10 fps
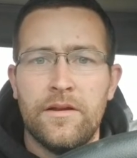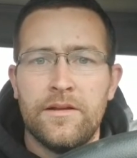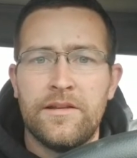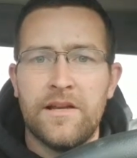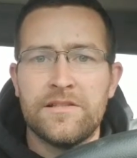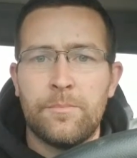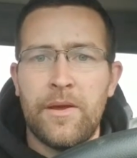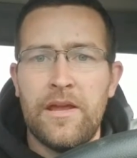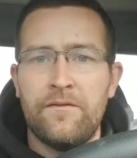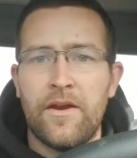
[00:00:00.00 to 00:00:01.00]
Does the
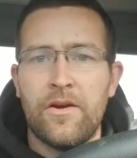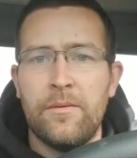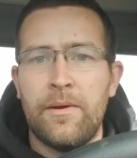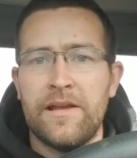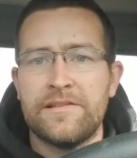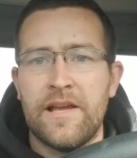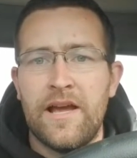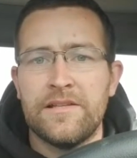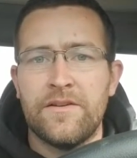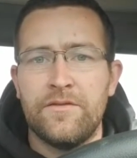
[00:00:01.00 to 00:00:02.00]
pay vary by
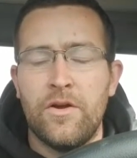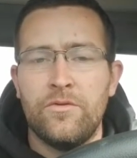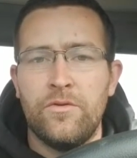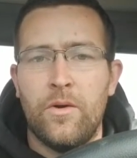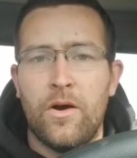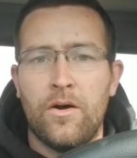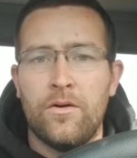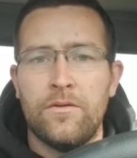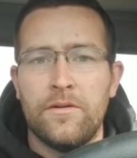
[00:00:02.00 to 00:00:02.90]
size of load you haul?